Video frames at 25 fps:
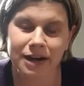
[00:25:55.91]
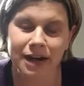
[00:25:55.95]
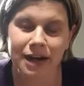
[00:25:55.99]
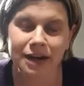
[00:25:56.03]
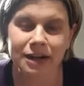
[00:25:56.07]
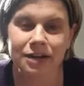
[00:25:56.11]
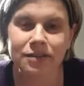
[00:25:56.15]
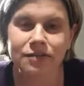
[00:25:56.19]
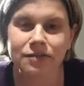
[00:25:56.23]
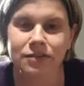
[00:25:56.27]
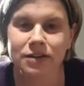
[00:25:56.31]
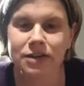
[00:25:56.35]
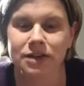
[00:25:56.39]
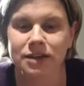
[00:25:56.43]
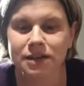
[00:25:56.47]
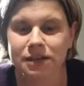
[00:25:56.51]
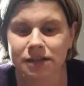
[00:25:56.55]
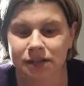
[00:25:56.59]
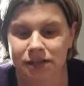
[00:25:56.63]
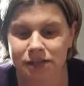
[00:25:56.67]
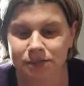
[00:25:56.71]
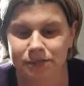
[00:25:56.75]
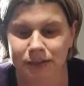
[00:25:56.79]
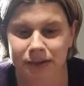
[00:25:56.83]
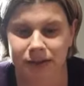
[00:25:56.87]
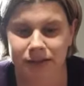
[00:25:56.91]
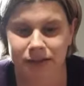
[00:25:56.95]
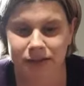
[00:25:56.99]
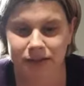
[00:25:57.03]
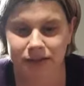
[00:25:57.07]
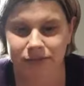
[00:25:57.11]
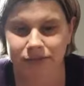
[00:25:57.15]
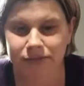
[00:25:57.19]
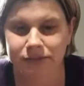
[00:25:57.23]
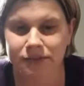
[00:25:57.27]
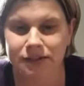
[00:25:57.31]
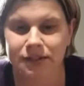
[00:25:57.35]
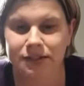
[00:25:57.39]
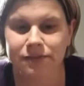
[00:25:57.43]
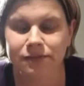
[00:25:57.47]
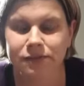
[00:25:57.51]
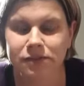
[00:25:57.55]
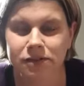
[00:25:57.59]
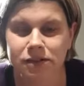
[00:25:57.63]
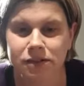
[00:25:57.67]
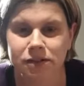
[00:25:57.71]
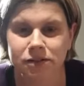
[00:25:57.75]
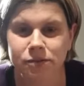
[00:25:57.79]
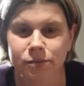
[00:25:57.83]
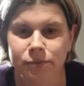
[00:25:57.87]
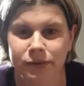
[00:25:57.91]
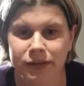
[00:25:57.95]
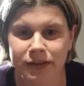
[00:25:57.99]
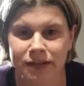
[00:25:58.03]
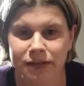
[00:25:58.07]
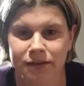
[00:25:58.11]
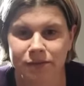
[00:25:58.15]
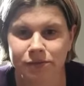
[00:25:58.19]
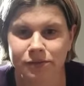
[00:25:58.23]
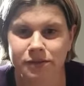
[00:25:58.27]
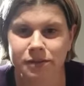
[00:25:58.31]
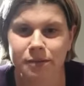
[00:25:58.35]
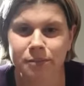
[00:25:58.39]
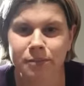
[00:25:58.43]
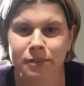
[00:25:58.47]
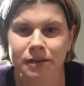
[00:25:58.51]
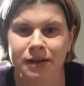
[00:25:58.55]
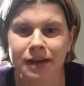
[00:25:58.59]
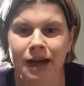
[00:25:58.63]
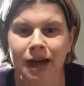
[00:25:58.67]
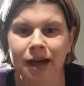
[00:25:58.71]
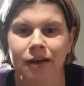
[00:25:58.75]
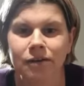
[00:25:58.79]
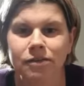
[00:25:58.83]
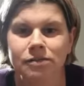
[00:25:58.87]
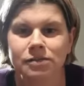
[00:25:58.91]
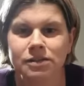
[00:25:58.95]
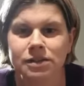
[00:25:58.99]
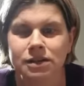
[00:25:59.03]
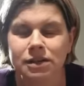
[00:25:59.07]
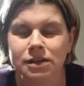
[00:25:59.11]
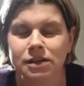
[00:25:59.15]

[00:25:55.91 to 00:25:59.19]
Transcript: and it really does make a difference, even just a week with somebody else.